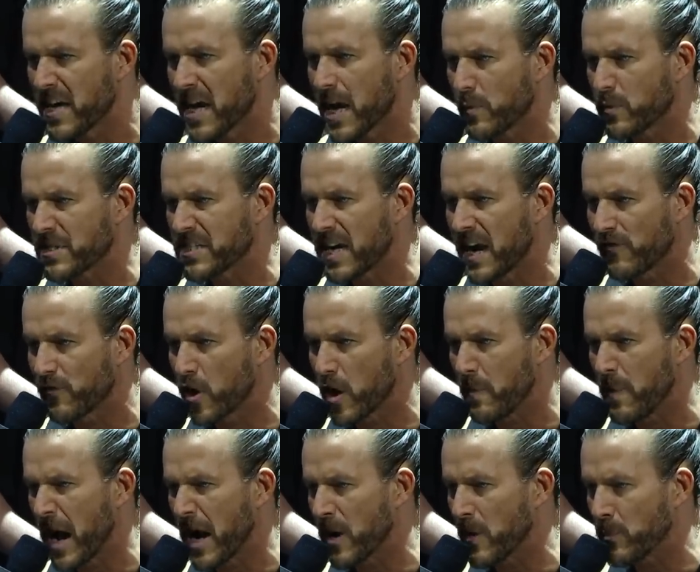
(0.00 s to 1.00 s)
It was never
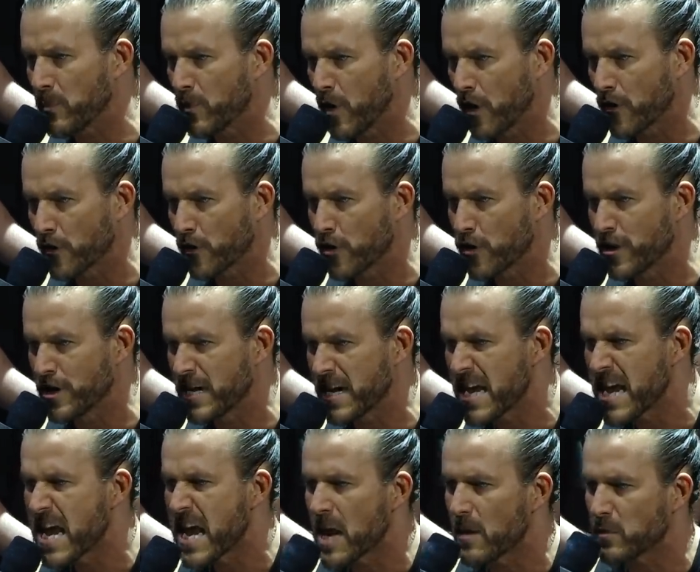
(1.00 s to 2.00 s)
about a brotherhood.
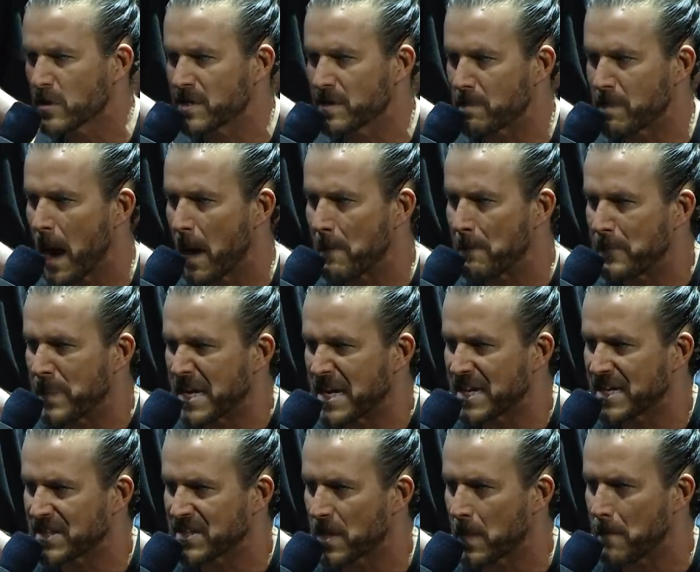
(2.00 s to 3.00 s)
It was about
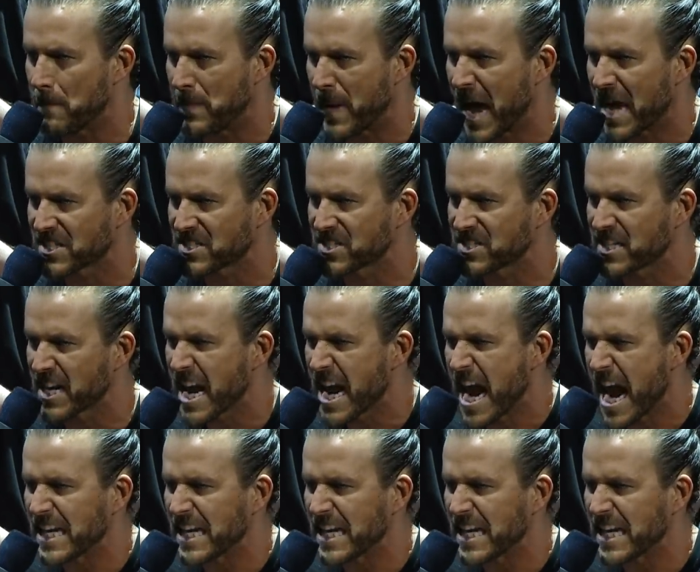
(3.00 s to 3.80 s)
being the best.